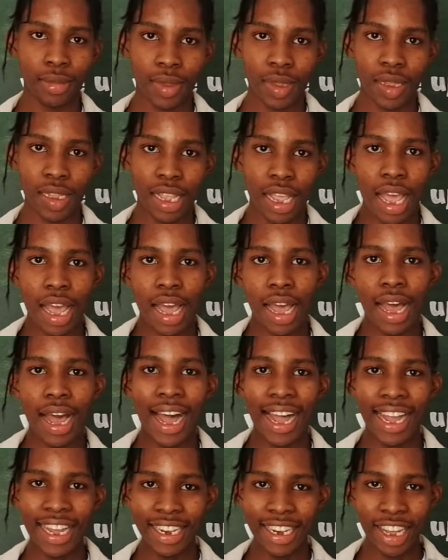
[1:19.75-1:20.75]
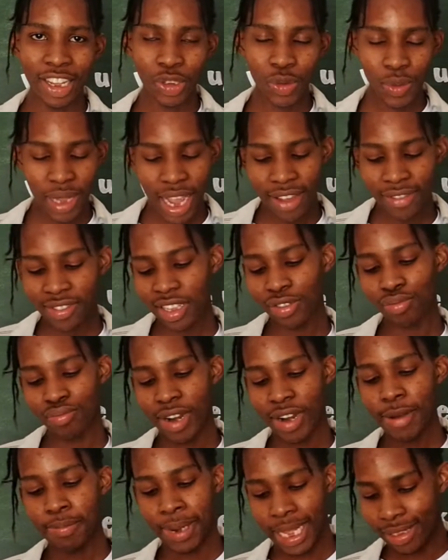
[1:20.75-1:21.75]
Alright, next we have this red
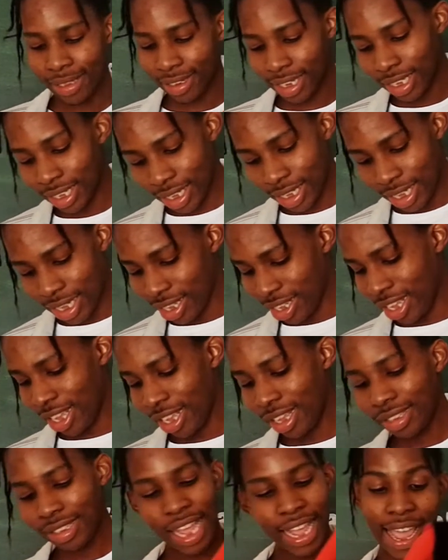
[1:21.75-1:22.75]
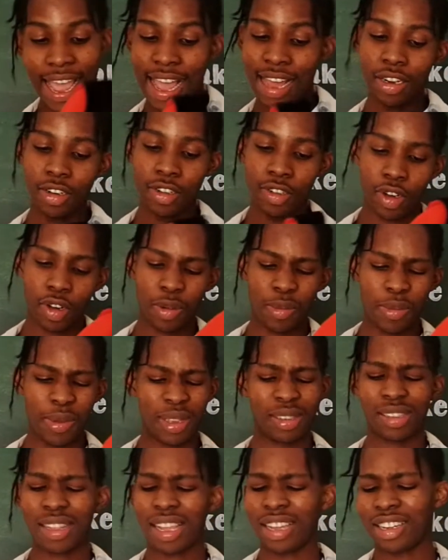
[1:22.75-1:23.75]
blazer. It's like hella dope.
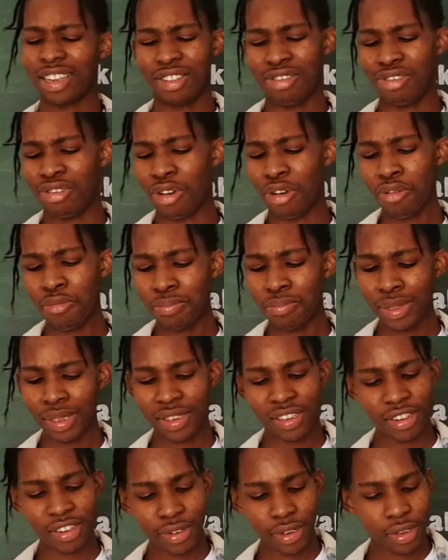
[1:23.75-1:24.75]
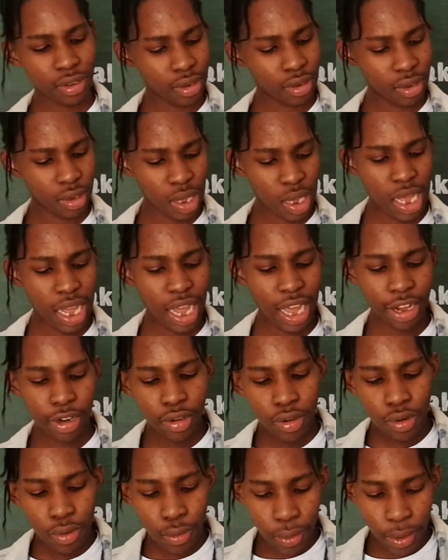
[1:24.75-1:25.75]
It's like a dope material. I
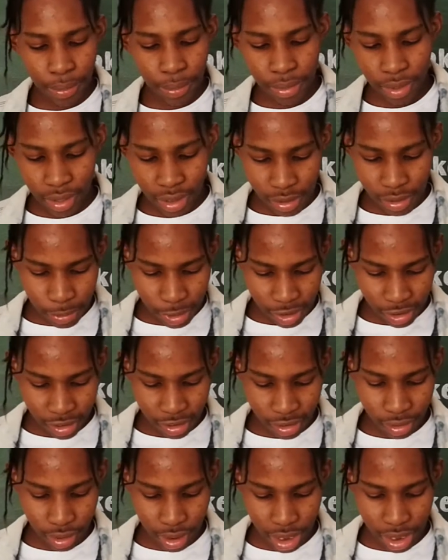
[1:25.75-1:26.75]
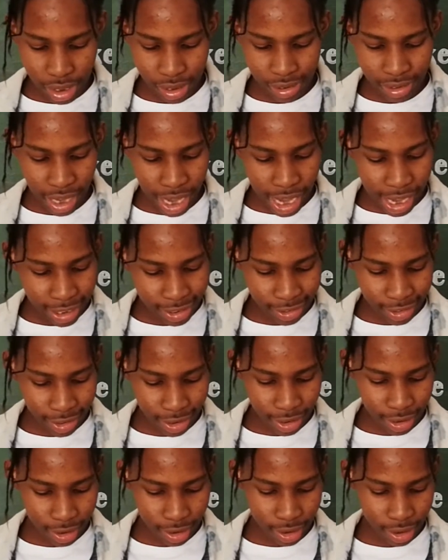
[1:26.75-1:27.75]
don't know what this material is
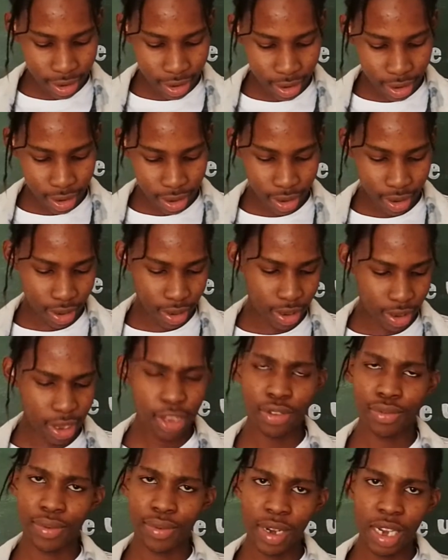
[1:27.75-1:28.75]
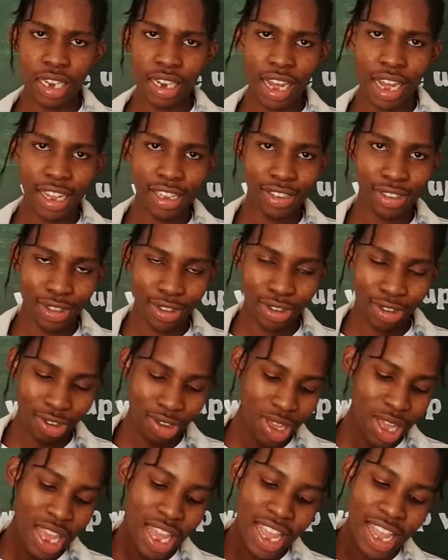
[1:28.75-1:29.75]
actually. It's really nice though.
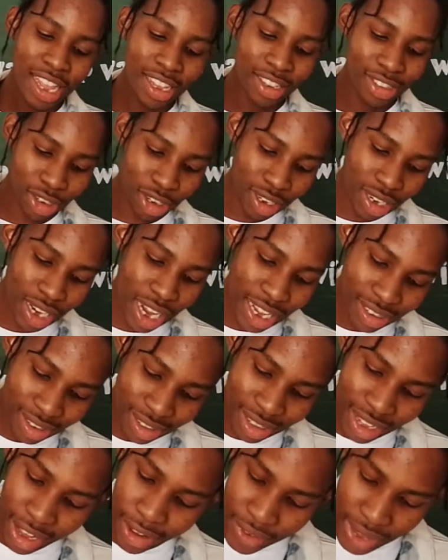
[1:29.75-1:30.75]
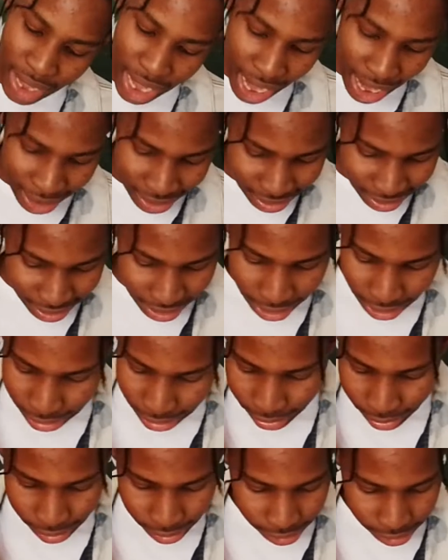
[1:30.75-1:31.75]
It's got nice navy
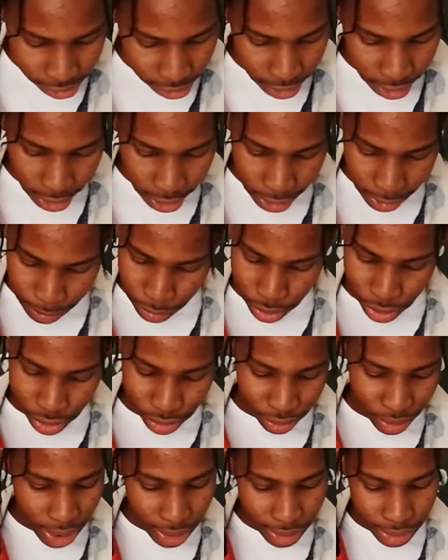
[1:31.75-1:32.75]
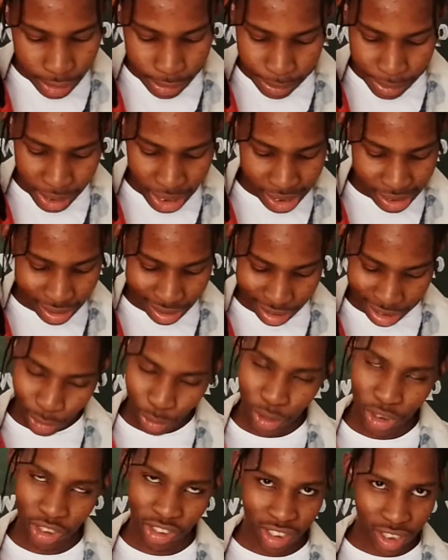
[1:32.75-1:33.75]
accents throughout the blazer,
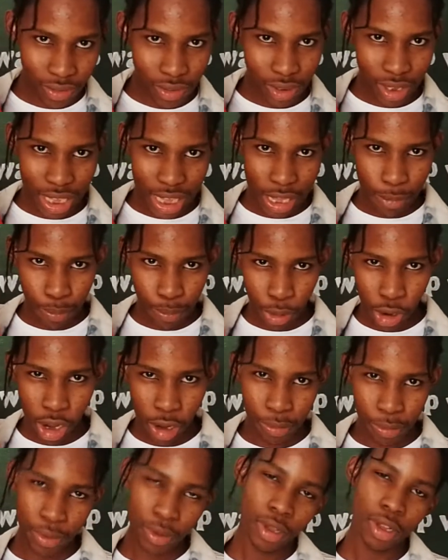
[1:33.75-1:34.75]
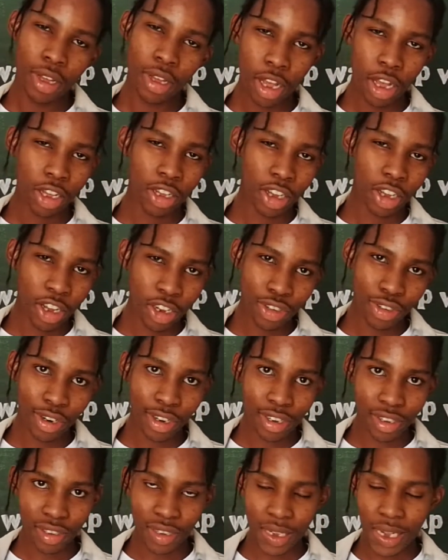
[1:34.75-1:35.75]
which gives it a pop, a
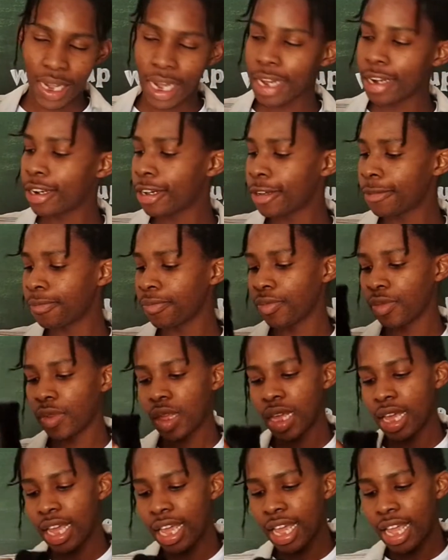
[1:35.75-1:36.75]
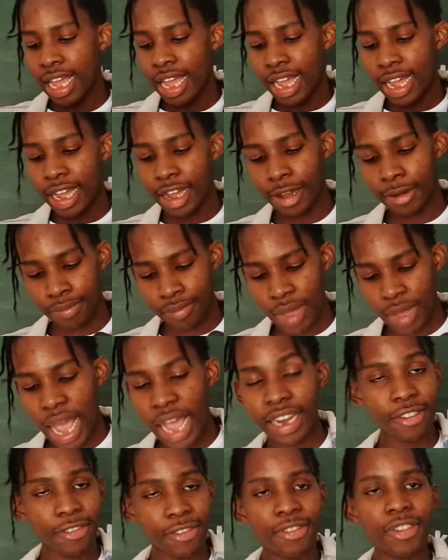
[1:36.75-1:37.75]
contrast in color.
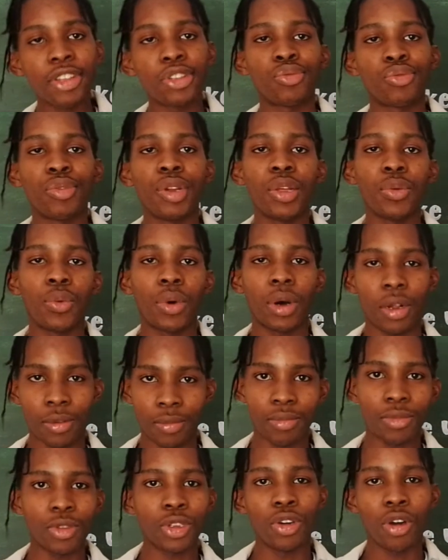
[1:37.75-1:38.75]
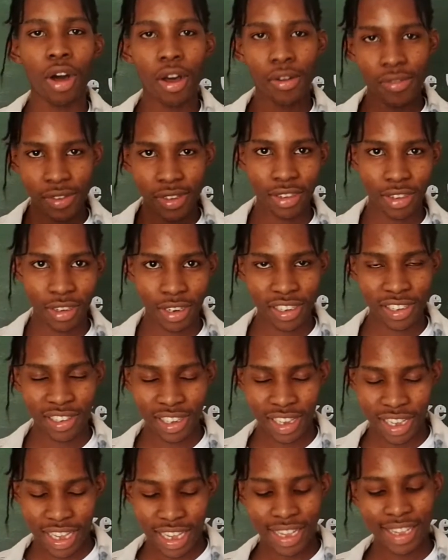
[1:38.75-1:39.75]
And it fits really well. You're obviously gonna
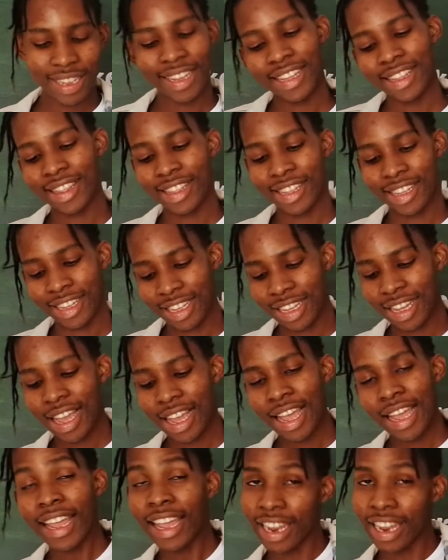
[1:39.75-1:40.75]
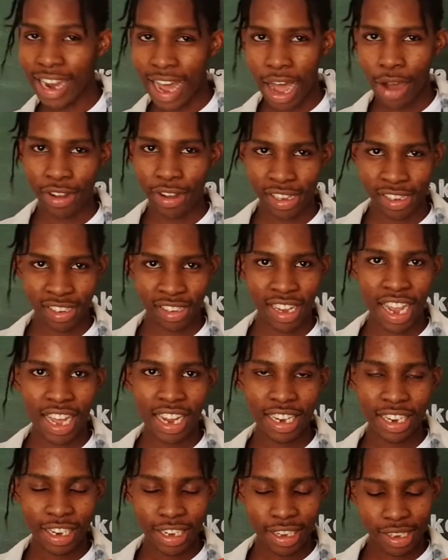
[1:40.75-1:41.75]
see in how I
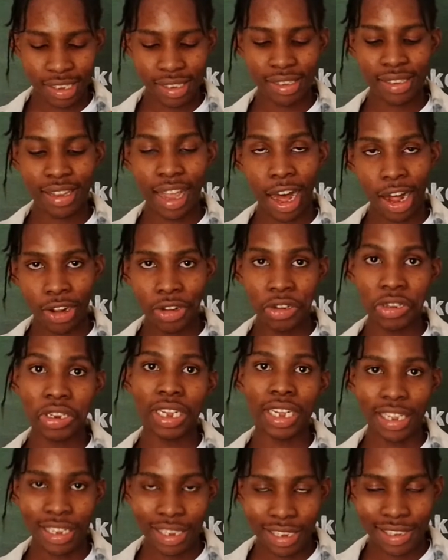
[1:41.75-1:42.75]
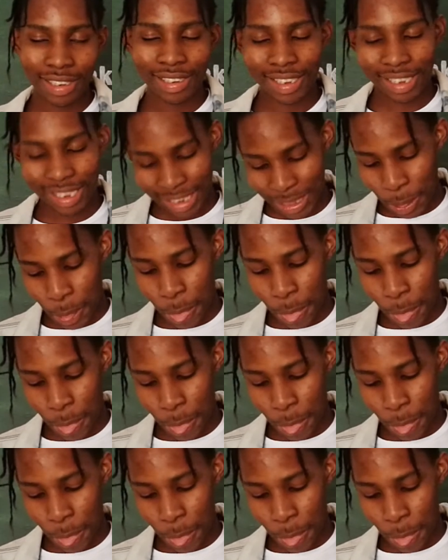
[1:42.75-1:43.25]
styled it.